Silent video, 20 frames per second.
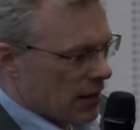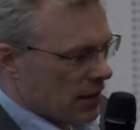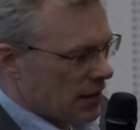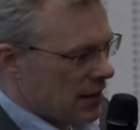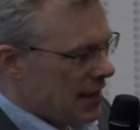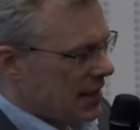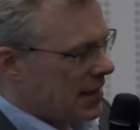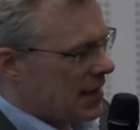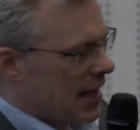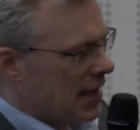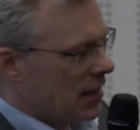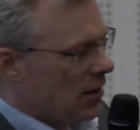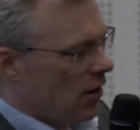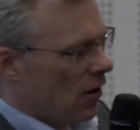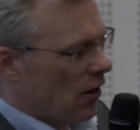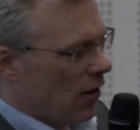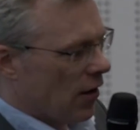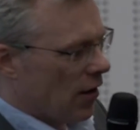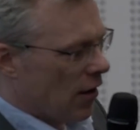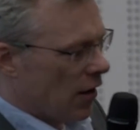she said,
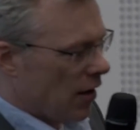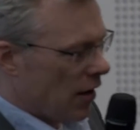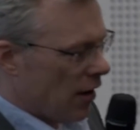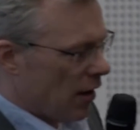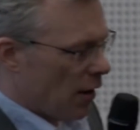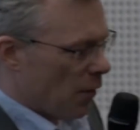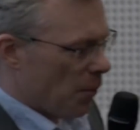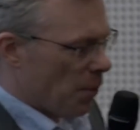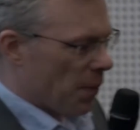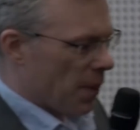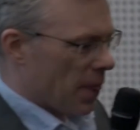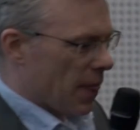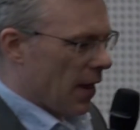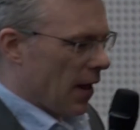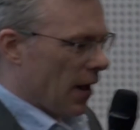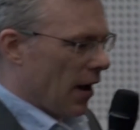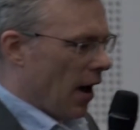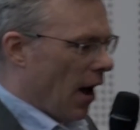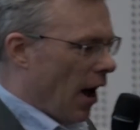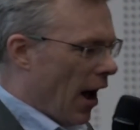look,
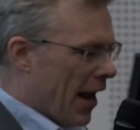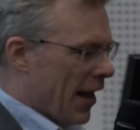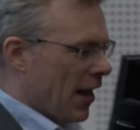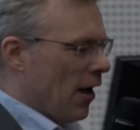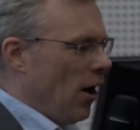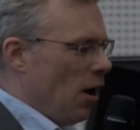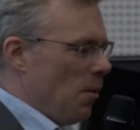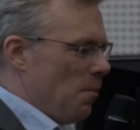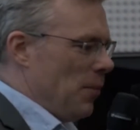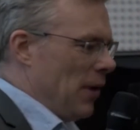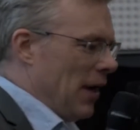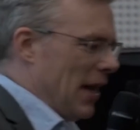I can't